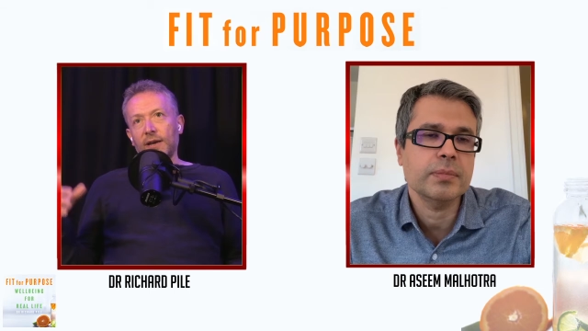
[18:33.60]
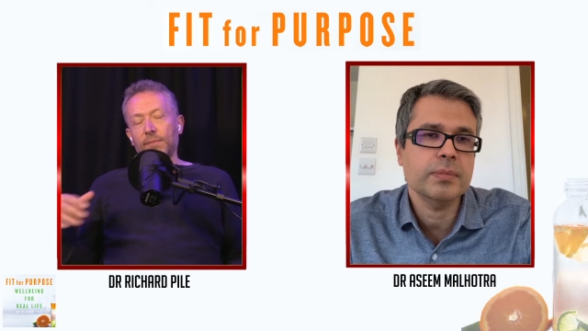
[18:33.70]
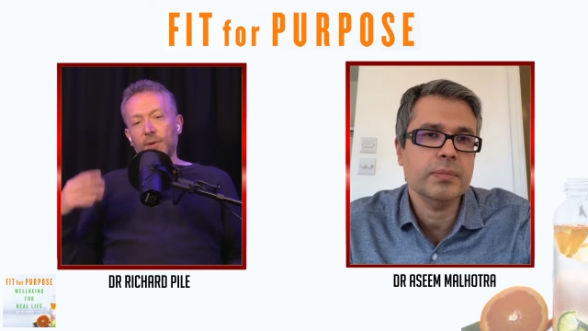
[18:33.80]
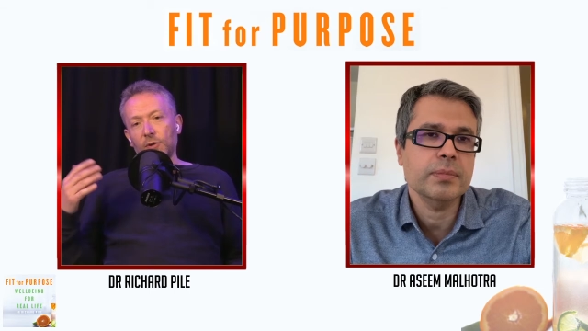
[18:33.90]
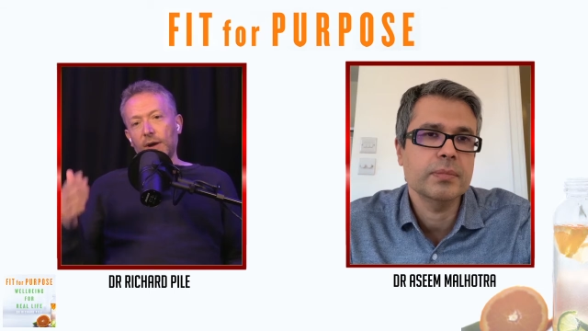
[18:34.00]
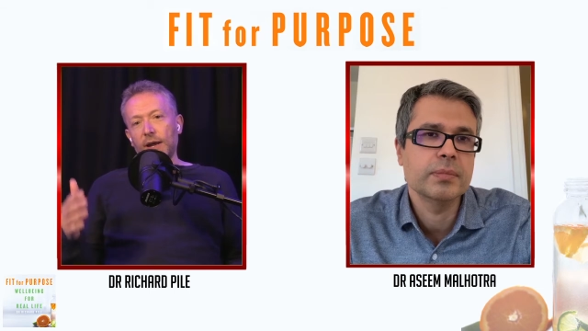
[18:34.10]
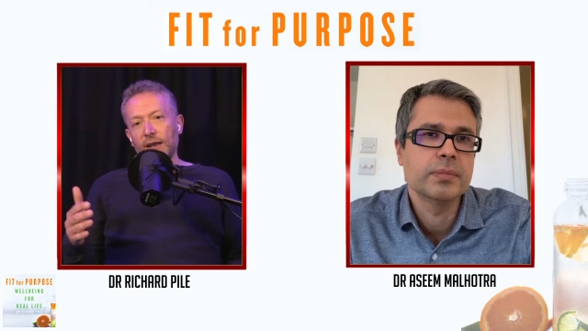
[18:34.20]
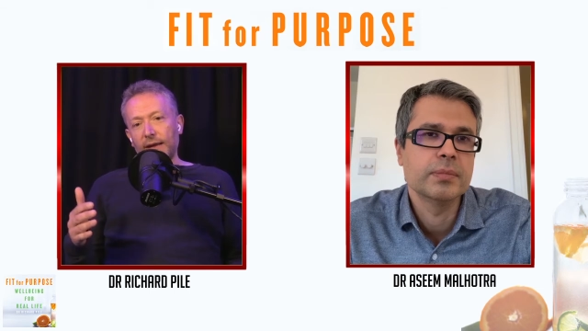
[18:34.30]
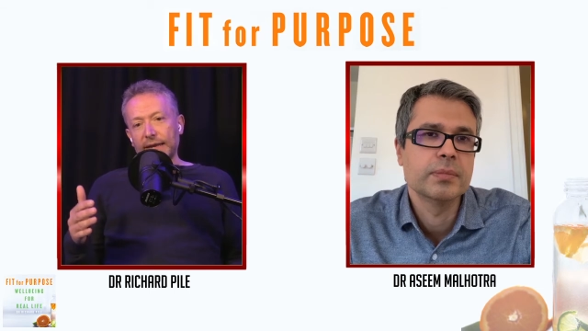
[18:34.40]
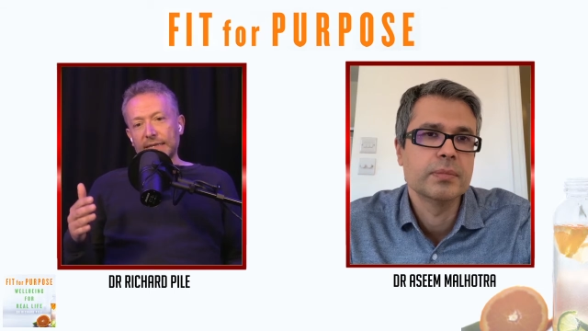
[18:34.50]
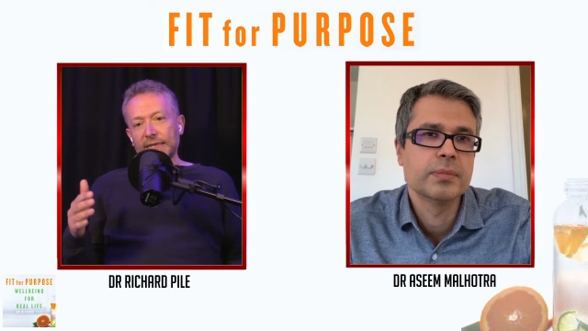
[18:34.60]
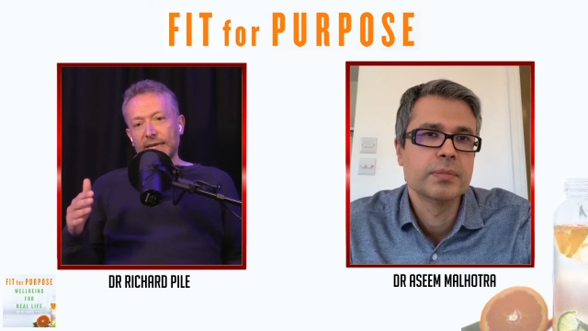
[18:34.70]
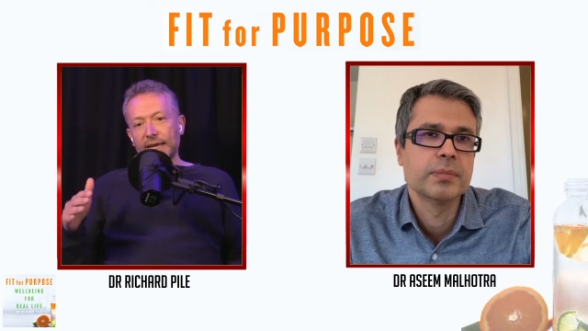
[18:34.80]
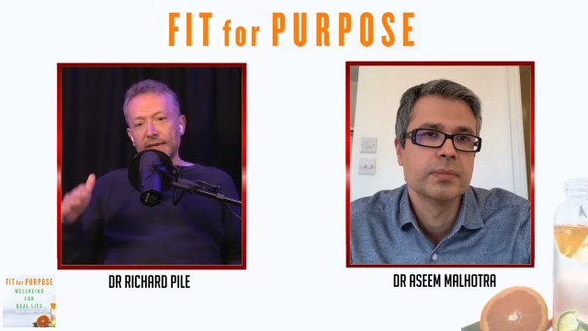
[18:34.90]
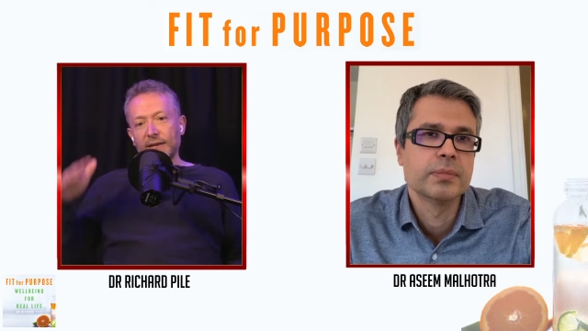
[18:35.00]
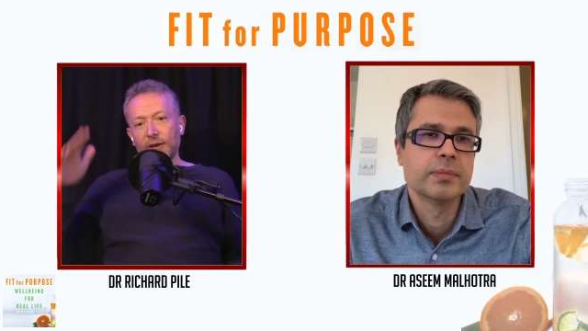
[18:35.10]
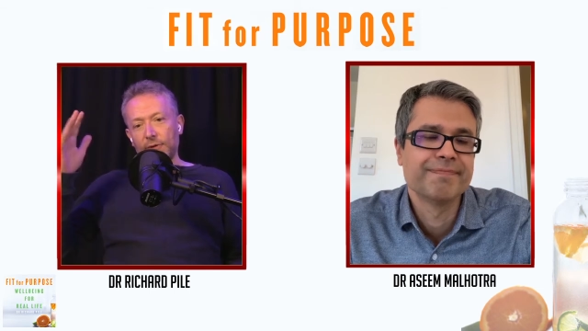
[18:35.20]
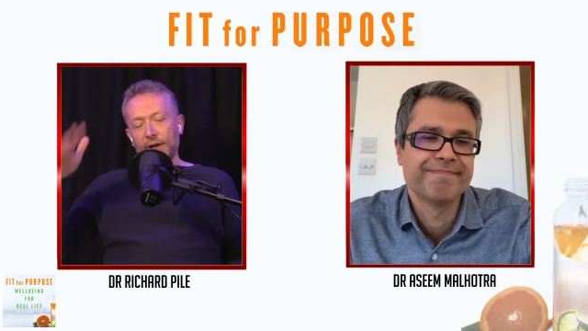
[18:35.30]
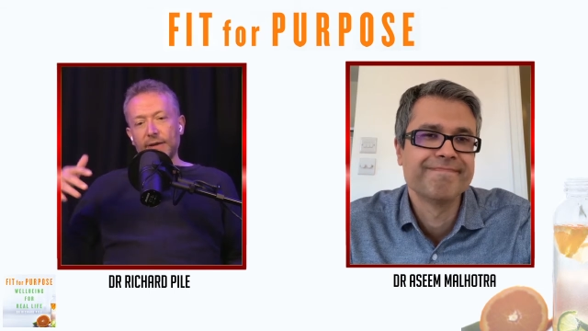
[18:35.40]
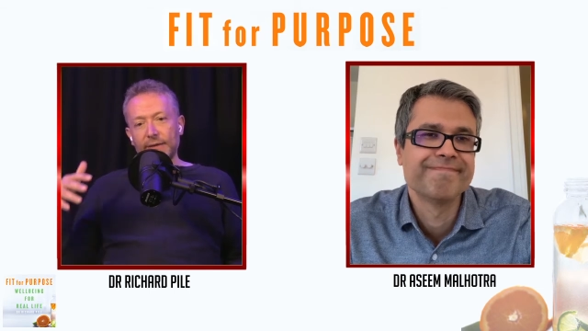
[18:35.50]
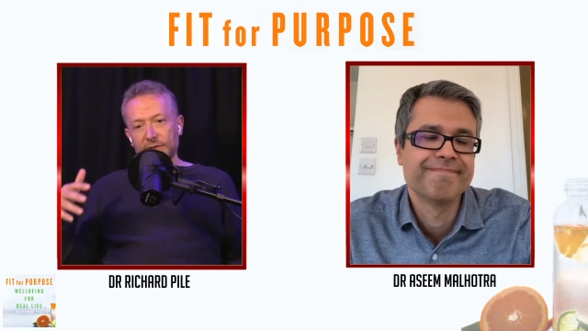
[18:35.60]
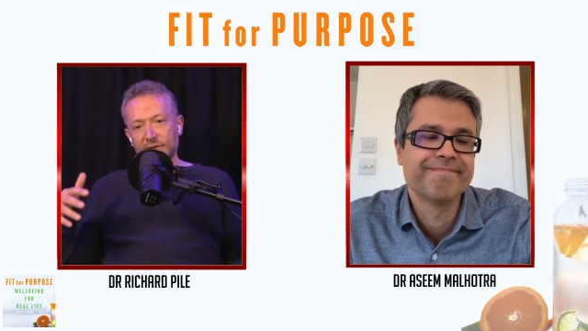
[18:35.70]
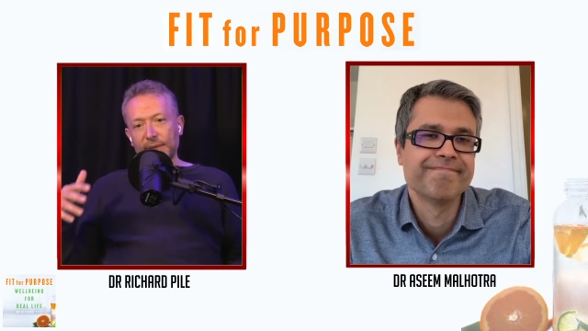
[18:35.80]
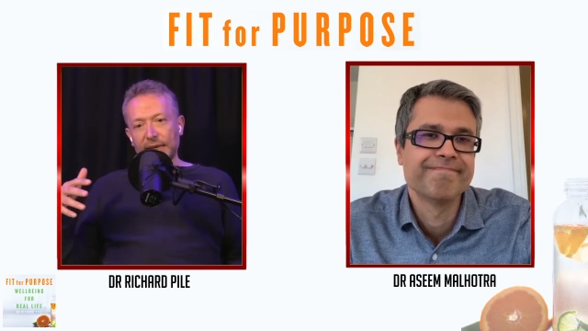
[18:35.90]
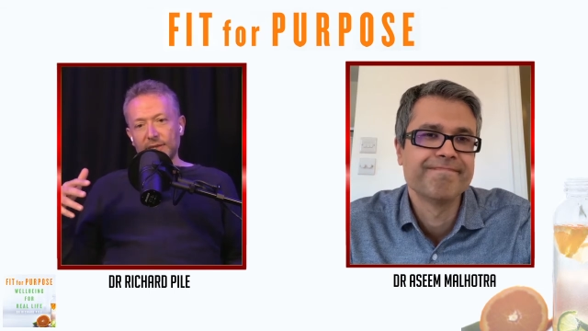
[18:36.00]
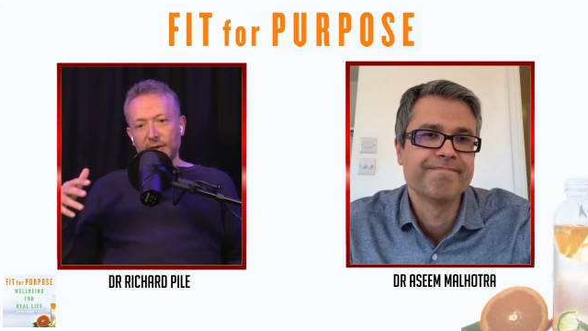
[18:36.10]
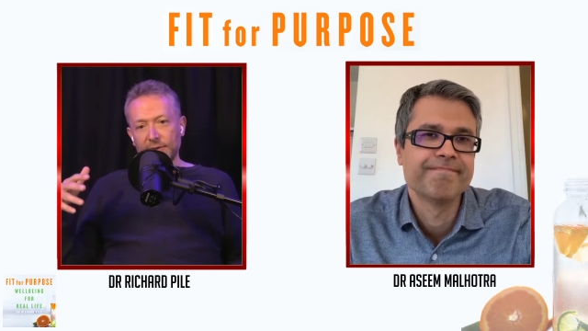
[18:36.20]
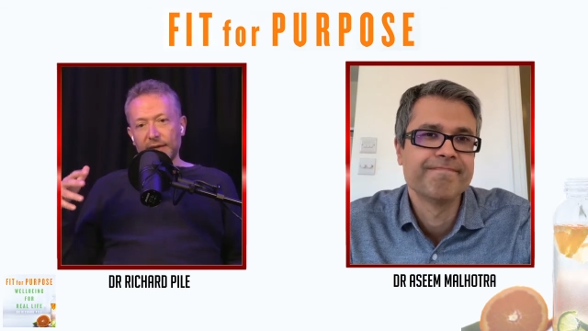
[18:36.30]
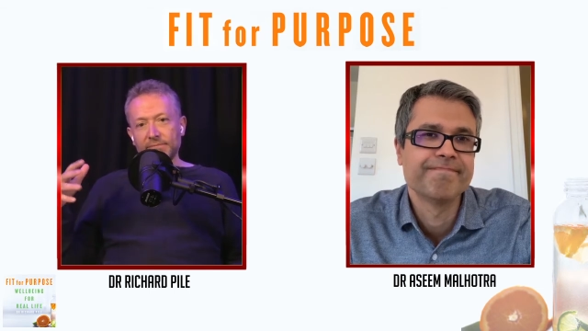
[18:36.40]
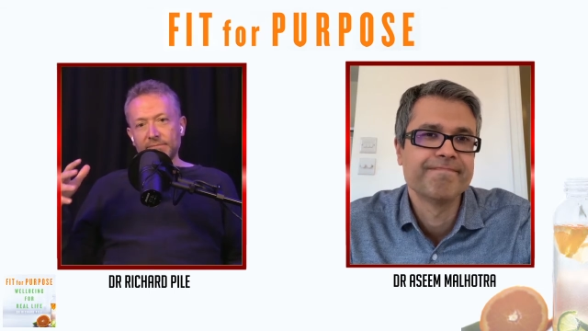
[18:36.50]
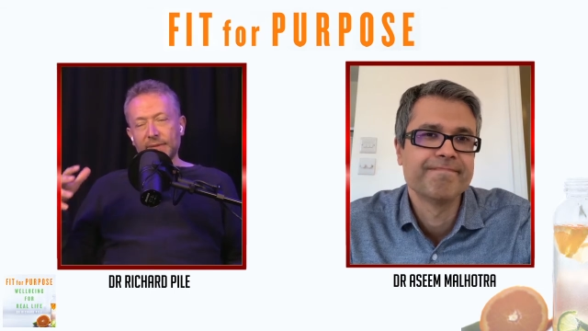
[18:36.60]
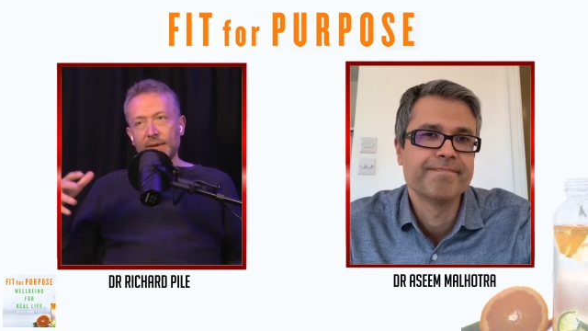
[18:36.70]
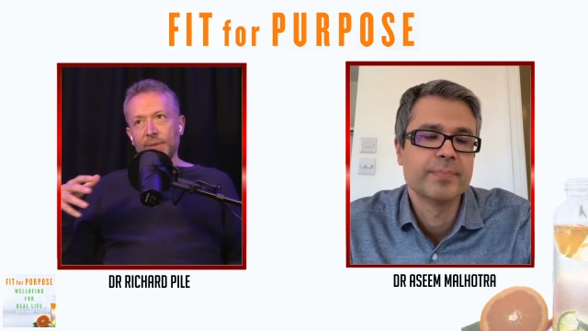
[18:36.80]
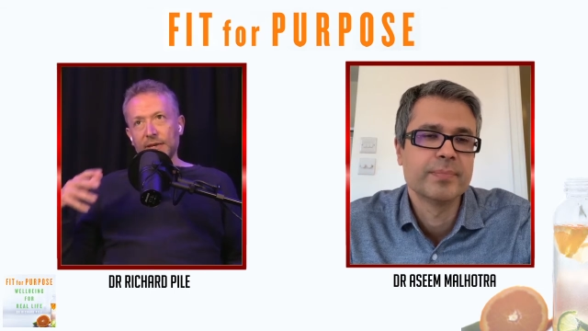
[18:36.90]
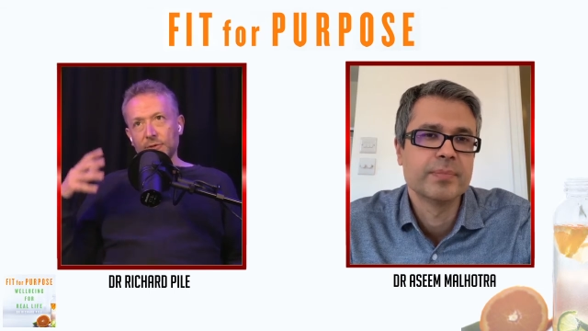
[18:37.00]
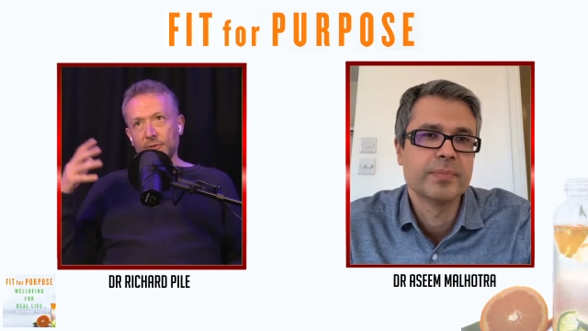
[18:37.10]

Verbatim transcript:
Speaker 1: uh, blue-white light and lowering our levels of melatonin, but it's